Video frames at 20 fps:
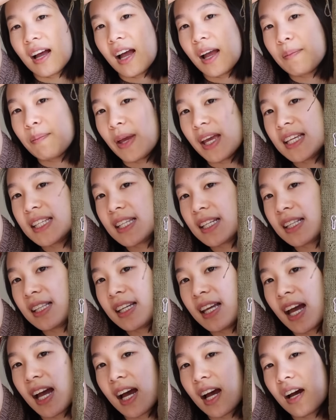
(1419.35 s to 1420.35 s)
I
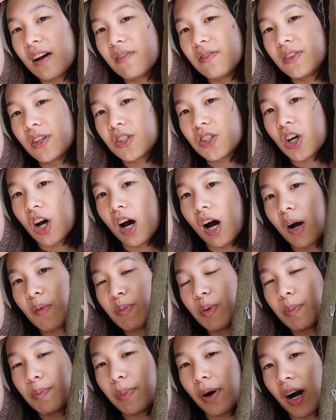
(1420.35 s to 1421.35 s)
basically have the
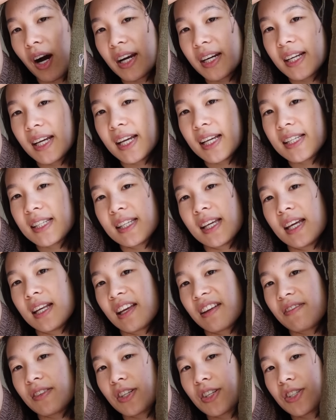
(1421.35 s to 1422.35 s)
top bodice and
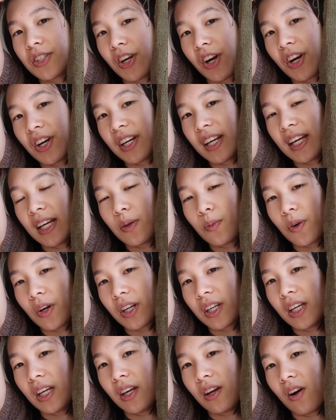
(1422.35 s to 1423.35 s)
I've started
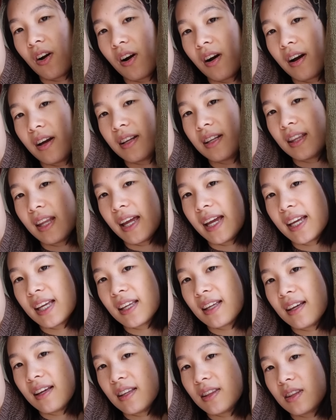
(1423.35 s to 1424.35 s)
working on
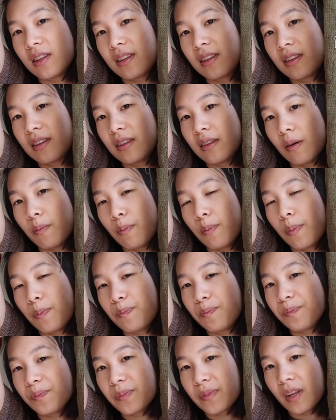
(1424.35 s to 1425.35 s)
like the
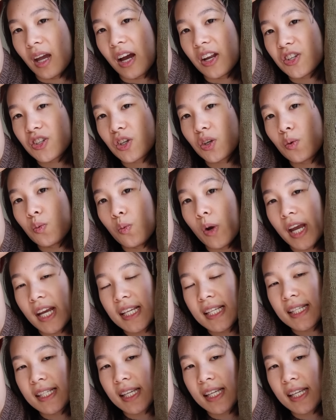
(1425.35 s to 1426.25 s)
under waist